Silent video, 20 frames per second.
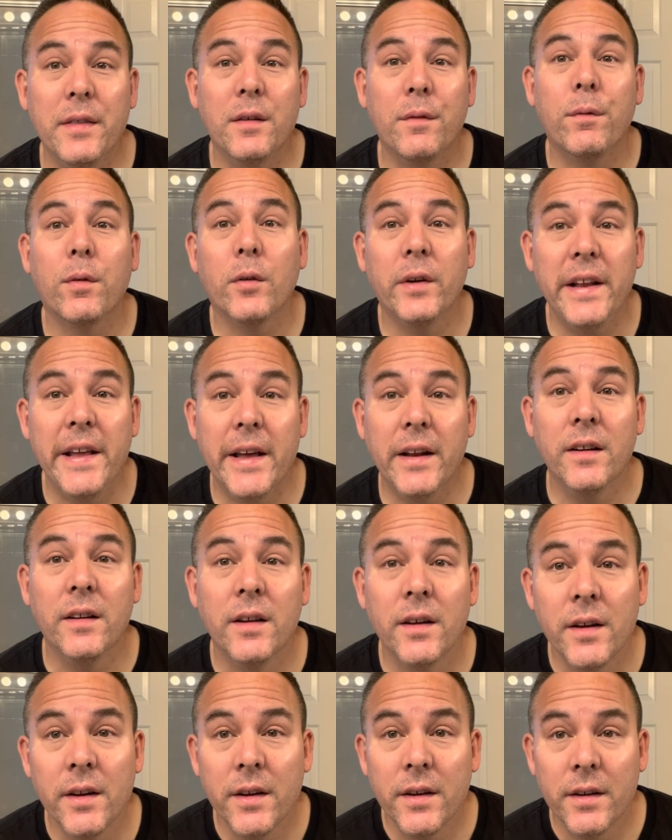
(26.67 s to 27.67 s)
the Floridian,
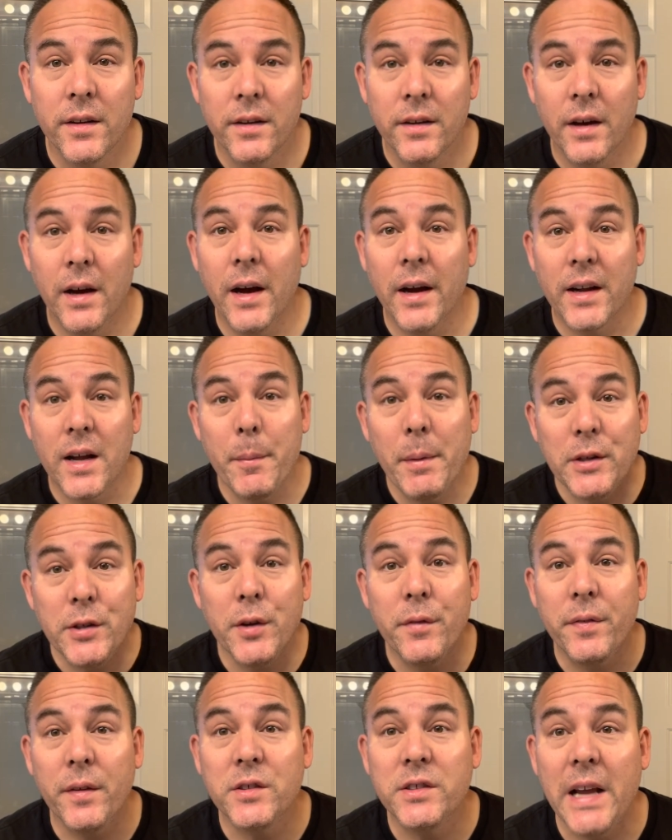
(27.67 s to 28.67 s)
coming to
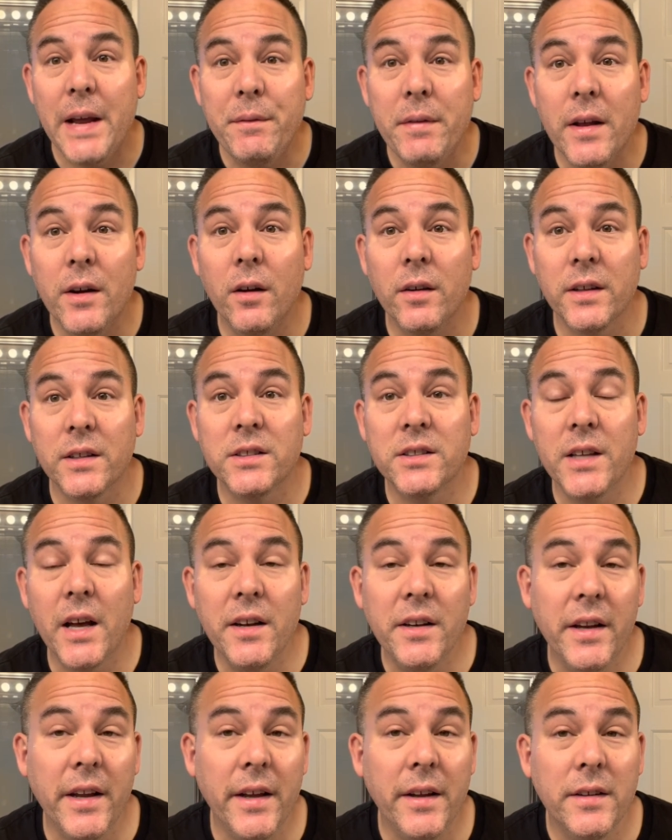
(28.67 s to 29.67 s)
you from the Shave Den on a
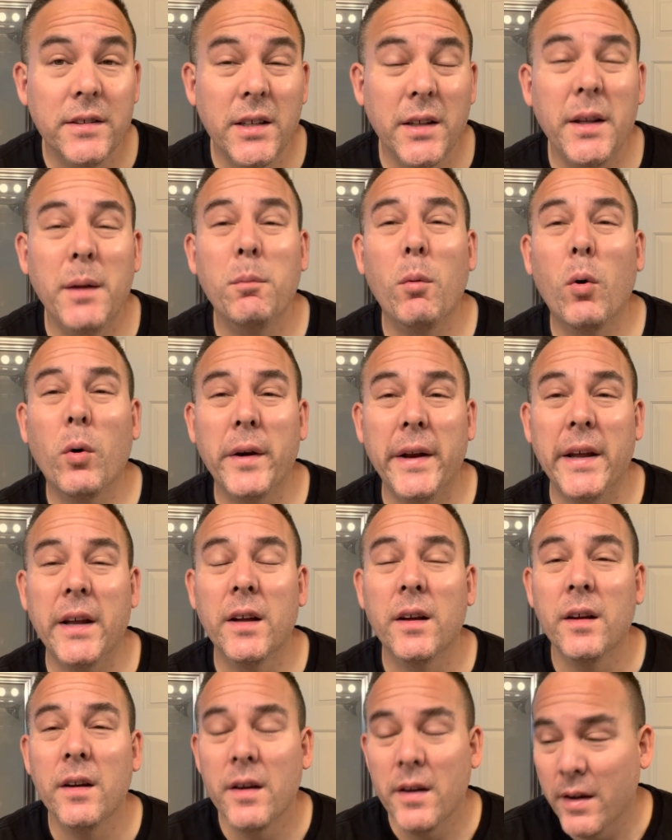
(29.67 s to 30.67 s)
Sunday
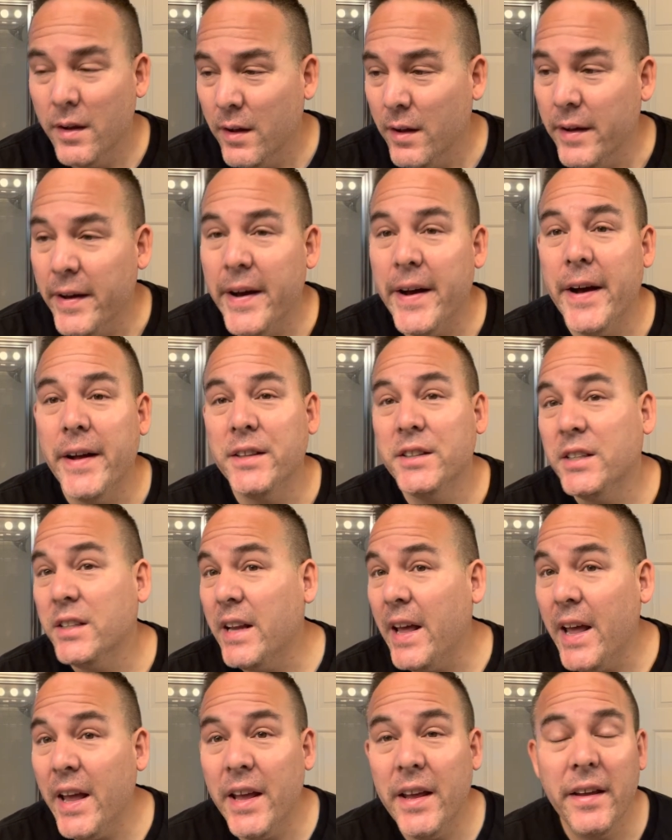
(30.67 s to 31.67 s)
morning.
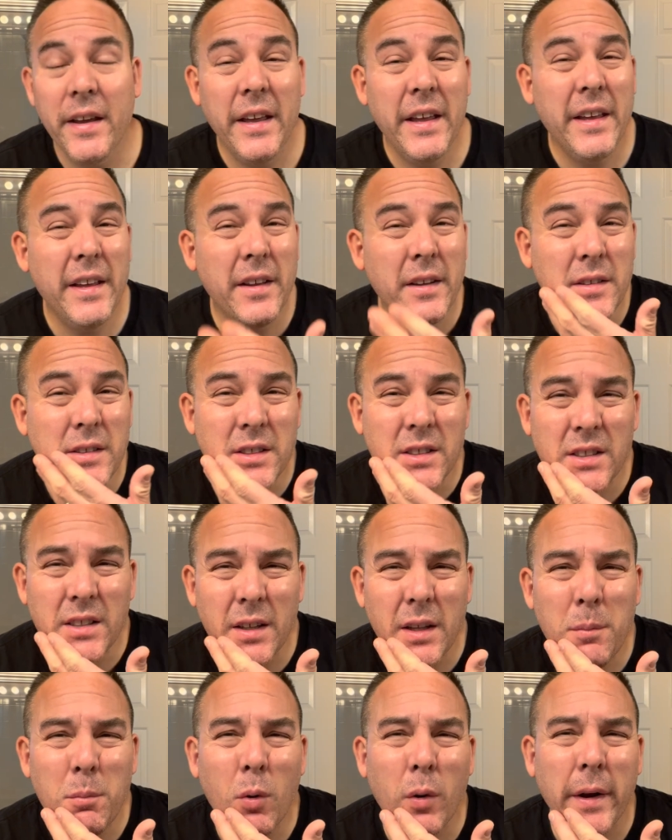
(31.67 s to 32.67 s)
Today is
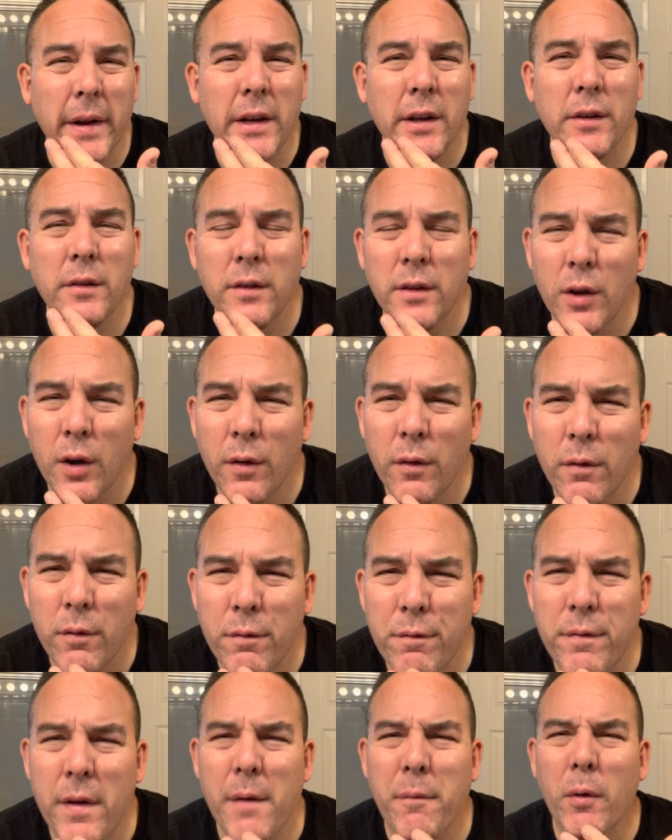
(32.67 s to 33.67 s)
Sunday morning,
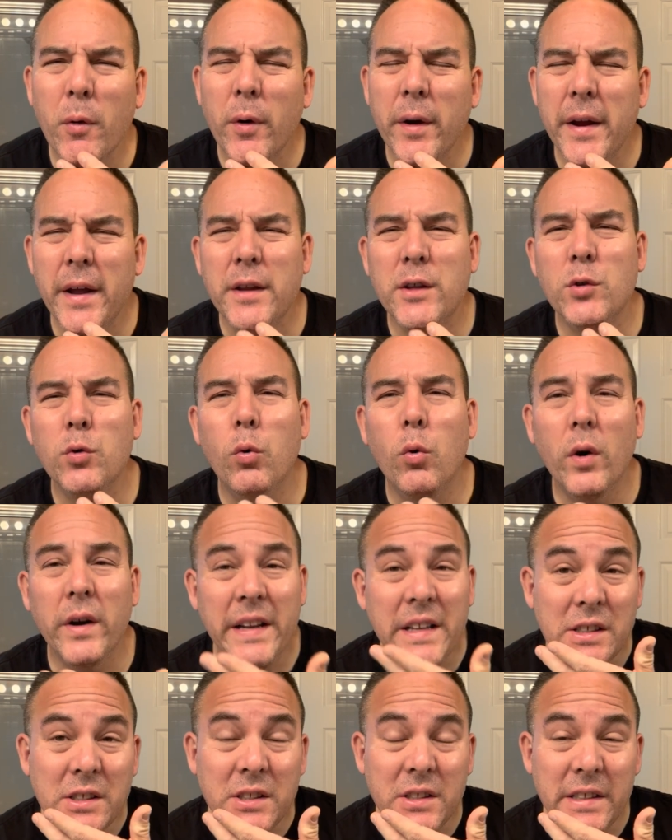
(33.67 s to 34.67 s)
February
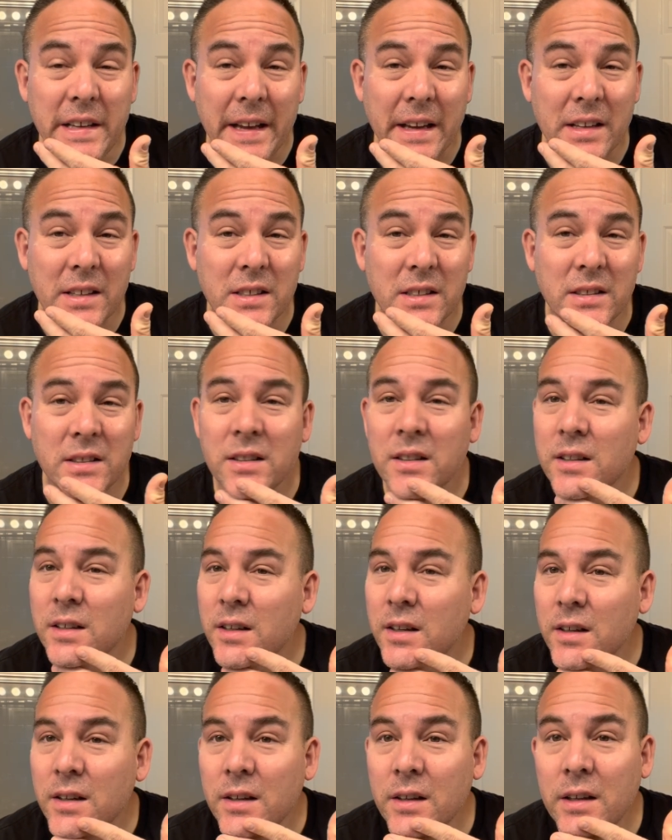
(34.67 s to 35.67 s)
26th,
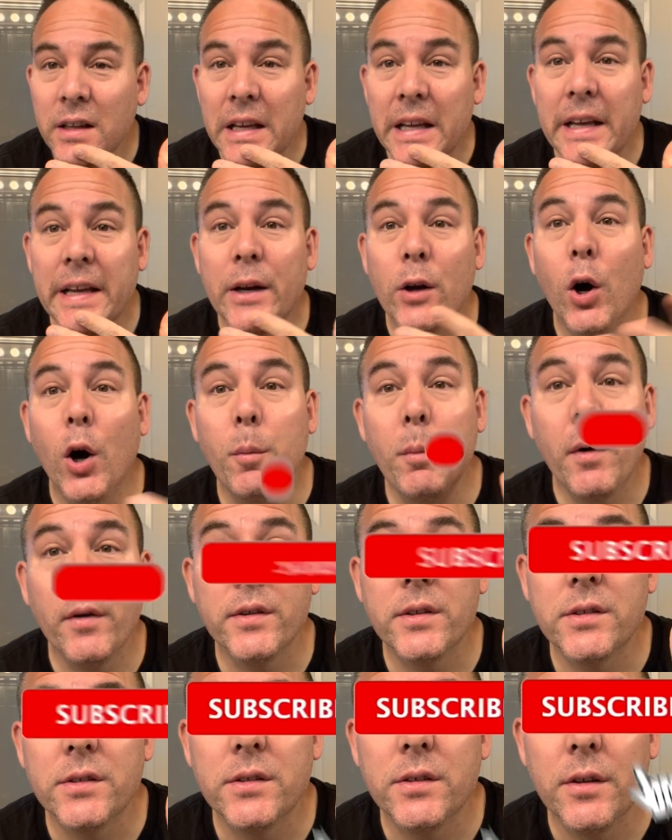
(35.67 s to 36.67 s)
and
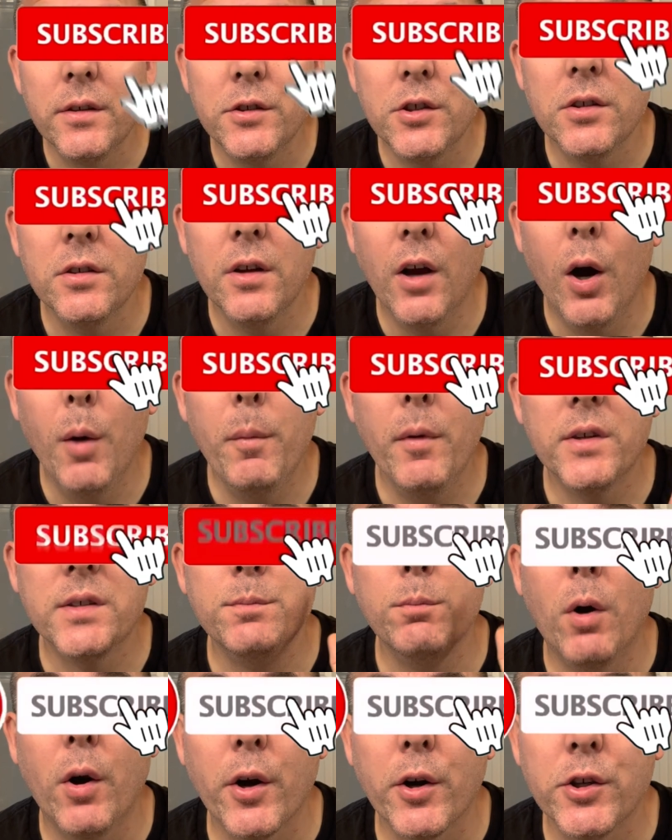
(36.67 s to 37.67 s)
almost
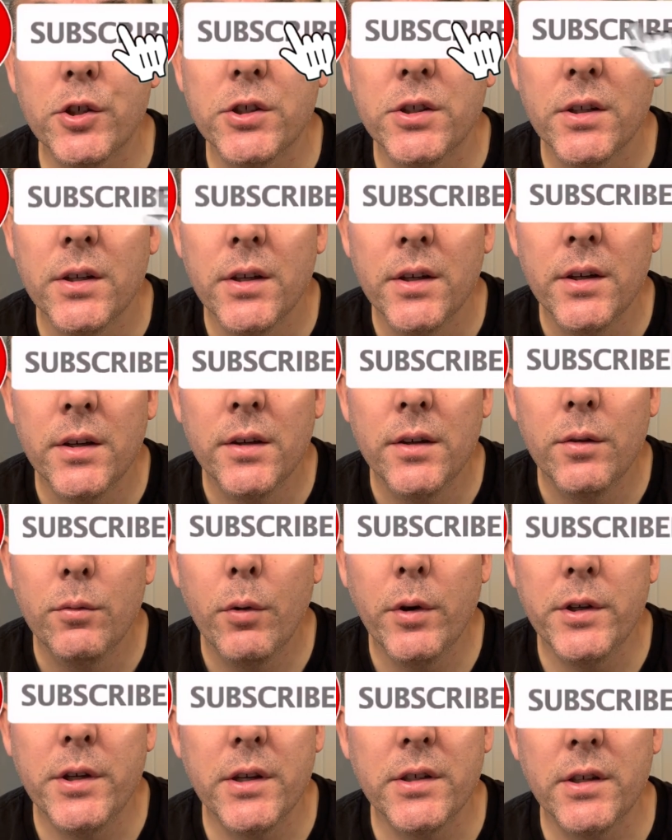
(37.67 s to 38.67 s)
March,
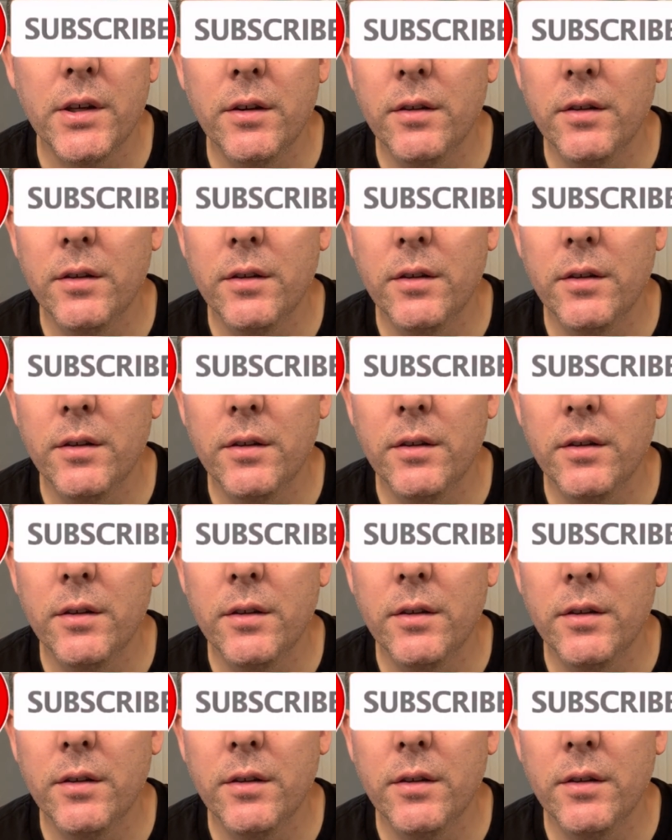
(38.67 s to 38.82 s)
which is